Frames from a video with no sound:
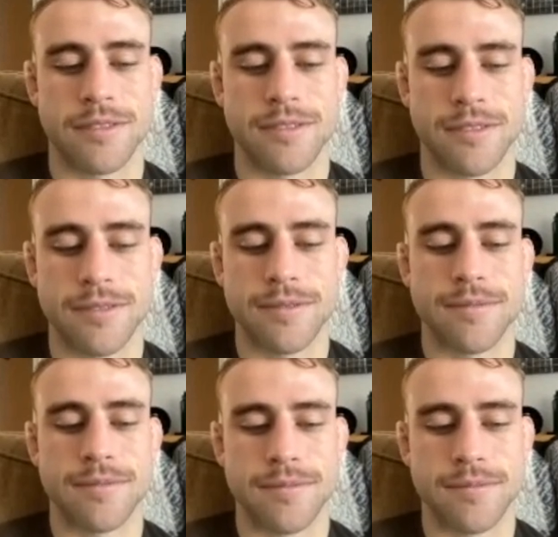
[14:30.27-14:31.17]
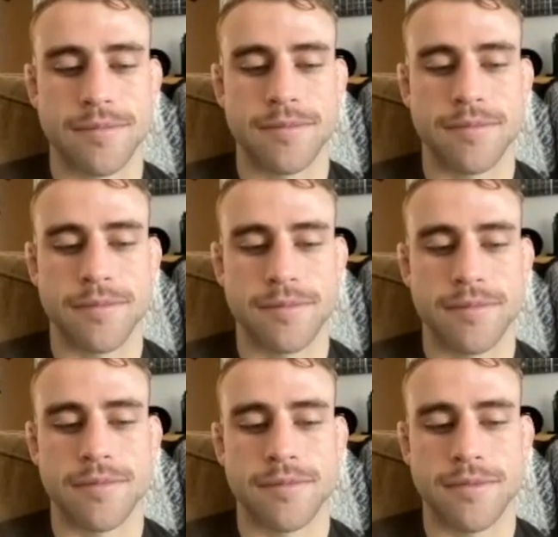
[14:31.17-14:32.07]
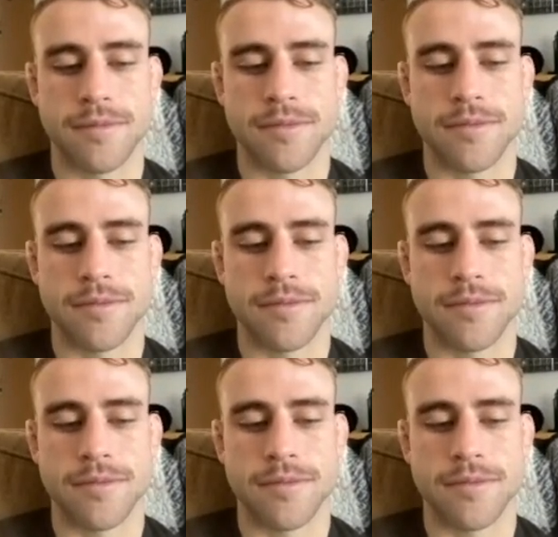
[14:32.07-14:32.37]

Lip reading: This person isn't speaking.